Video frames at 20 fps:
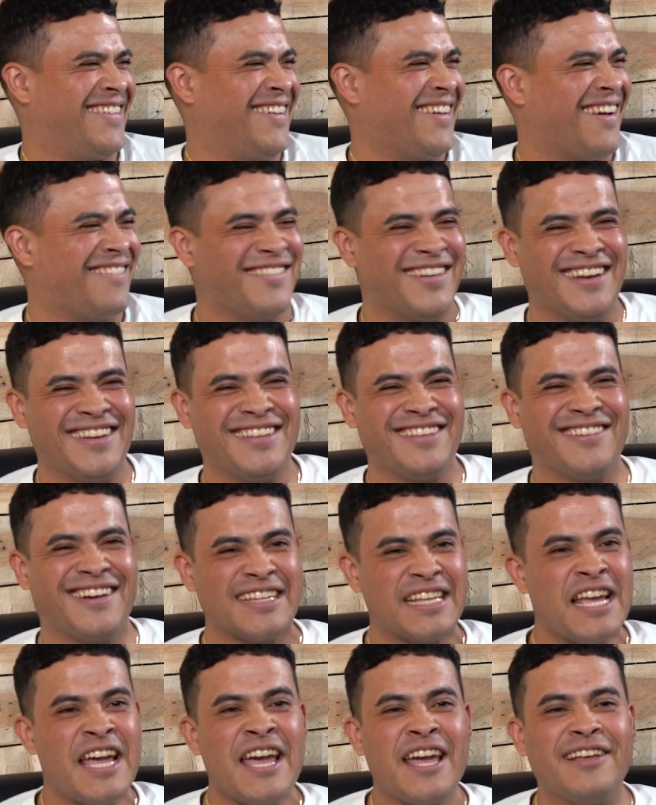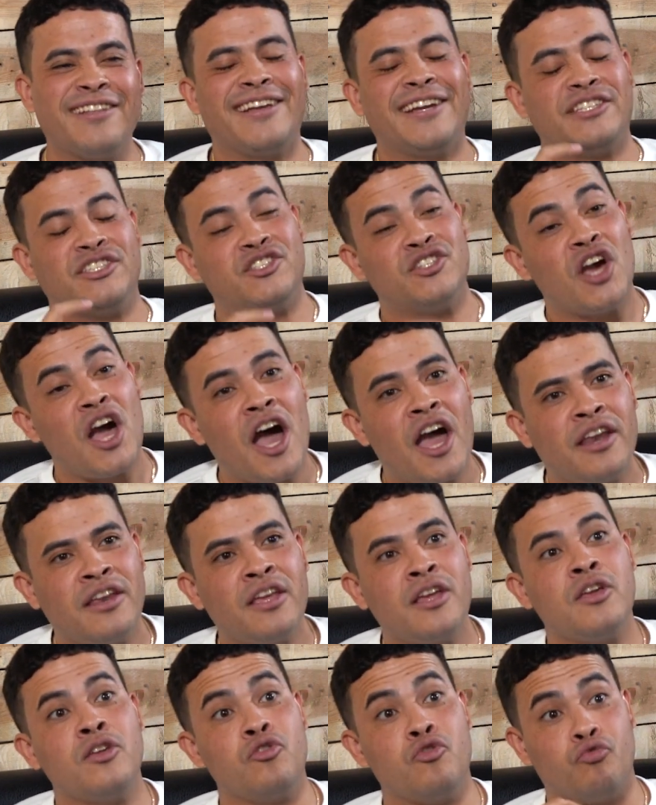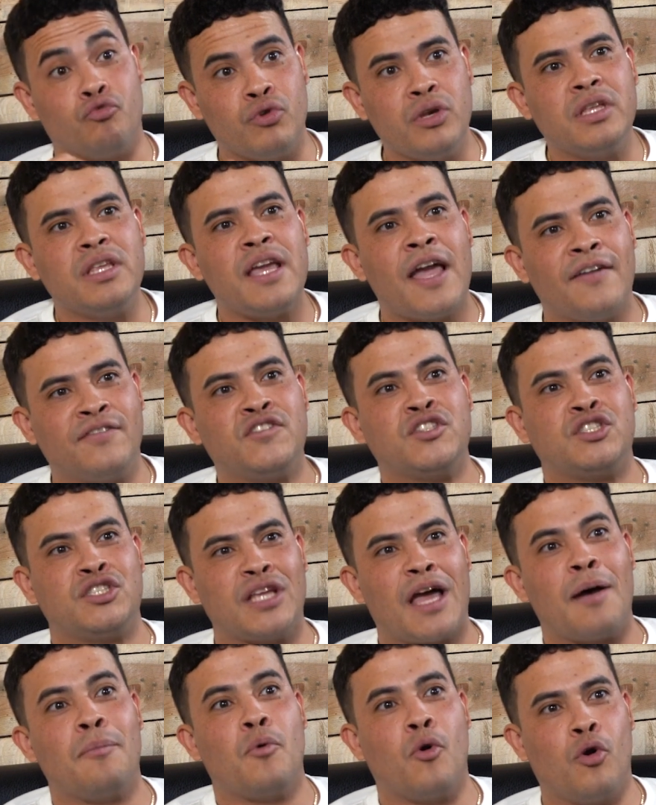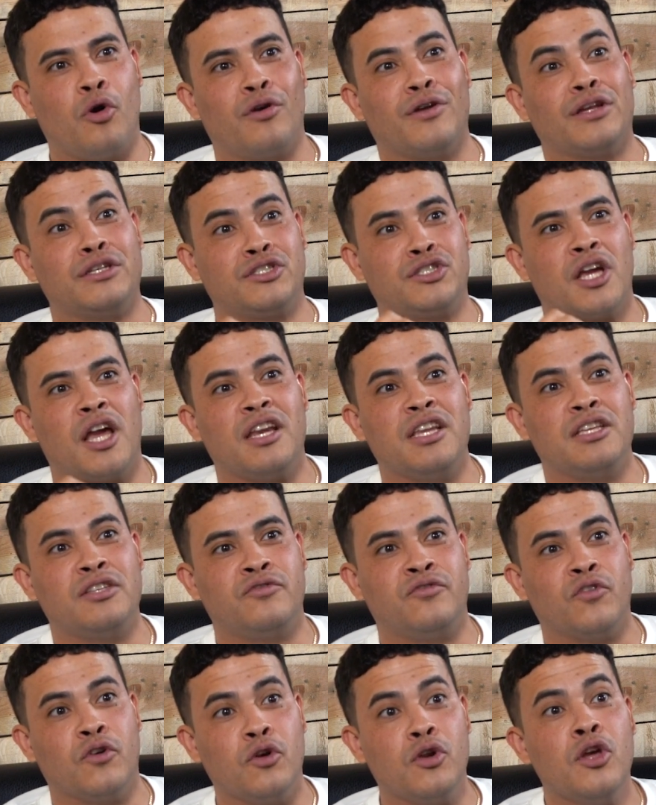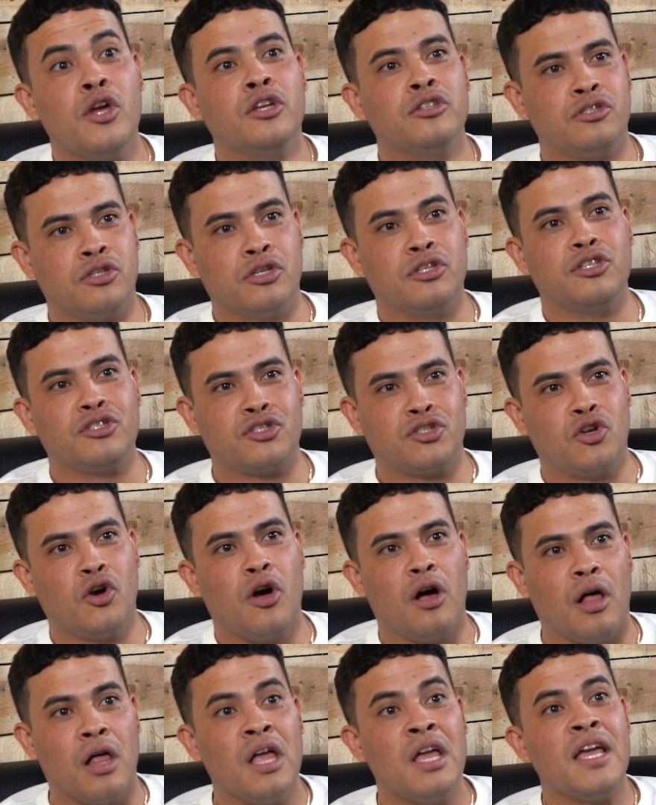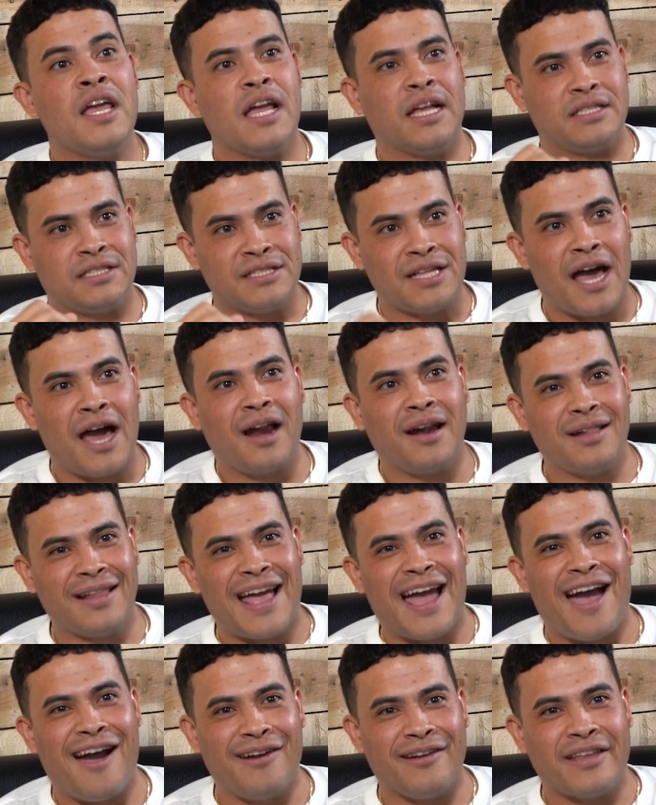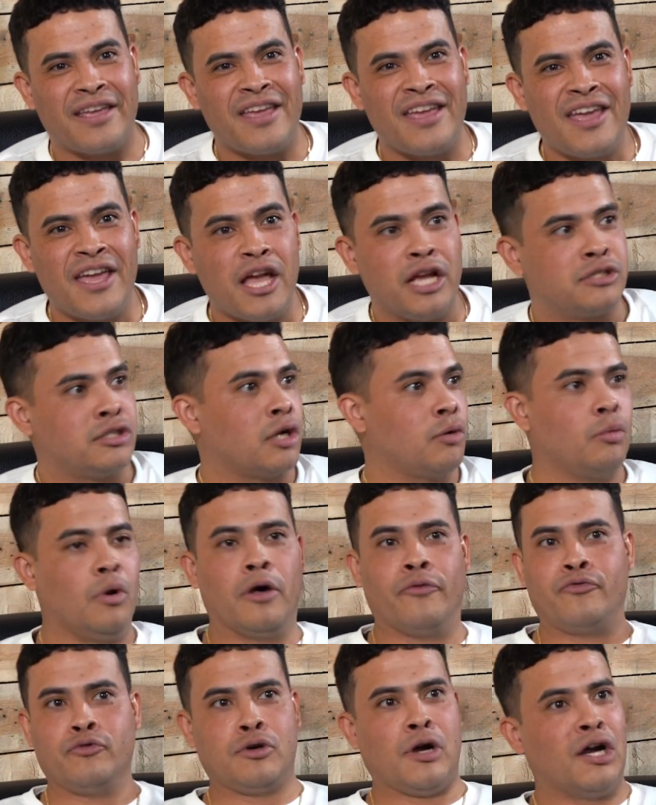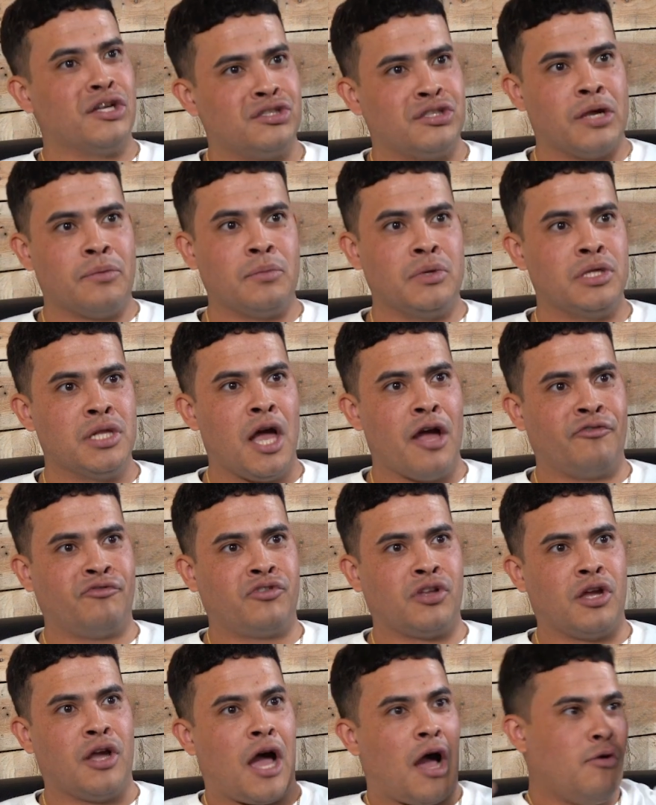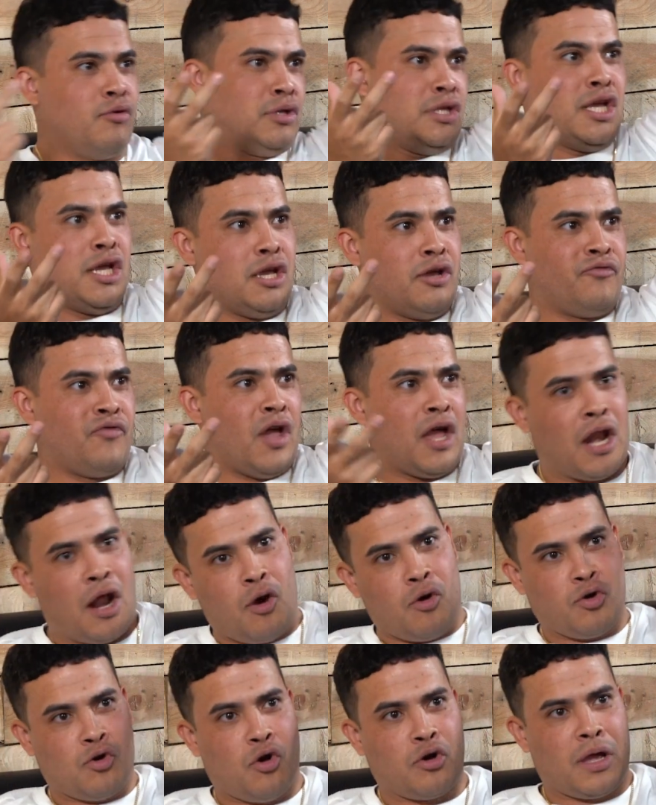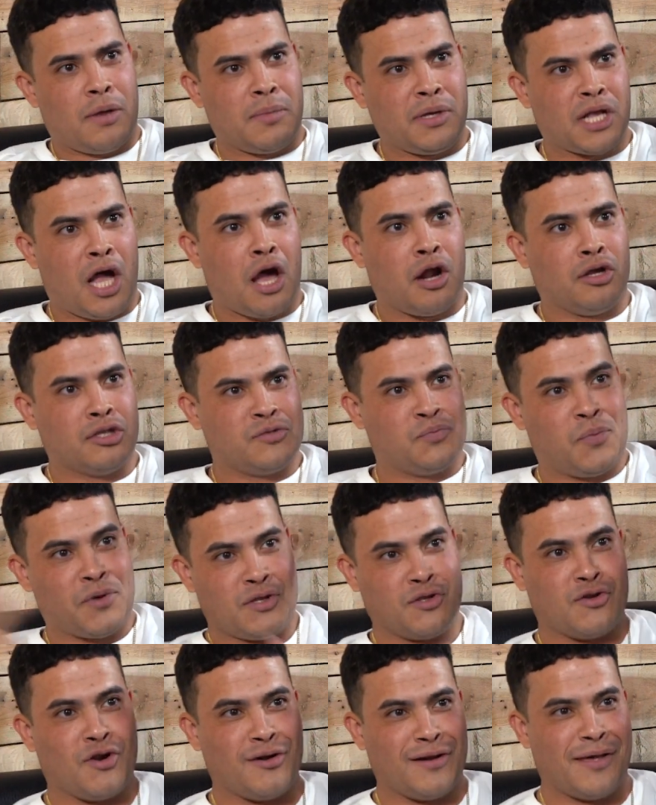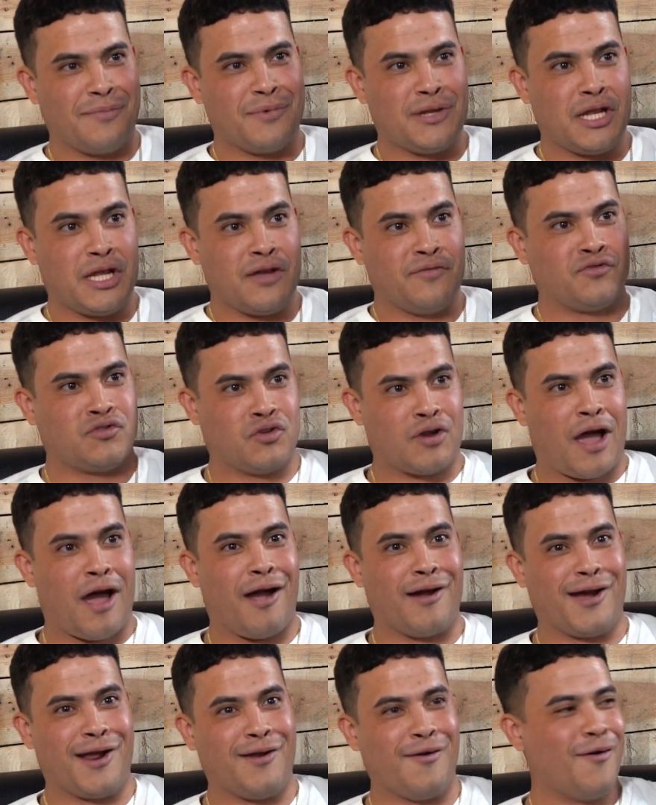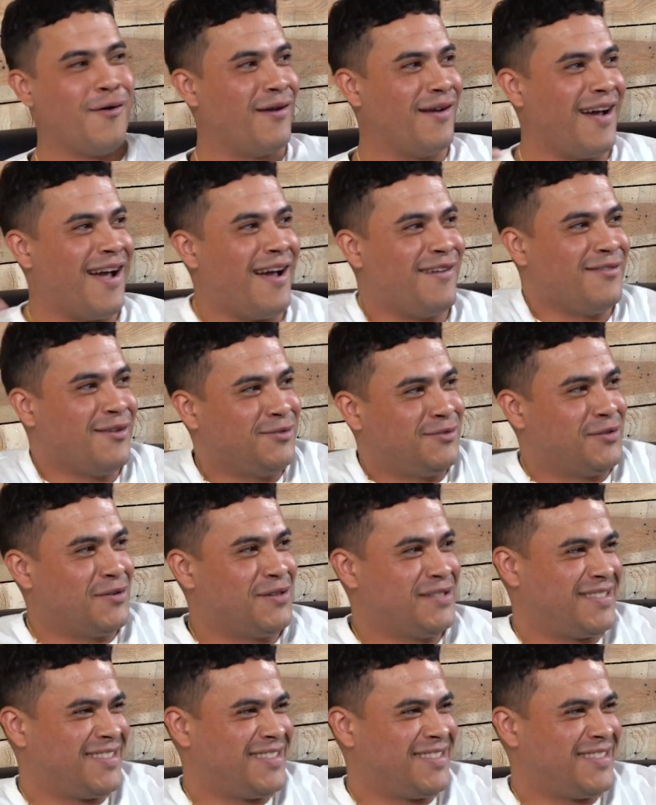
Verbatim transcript: I'm gonna need the rest. They're like, Jon, you really have to stop ordering Chinese food to the school. It's not allowed. It's like, well, if you guys let me left, I would leave and I would go get McDonald's, but you don't let me leave, so now I gotta order. I have no choice.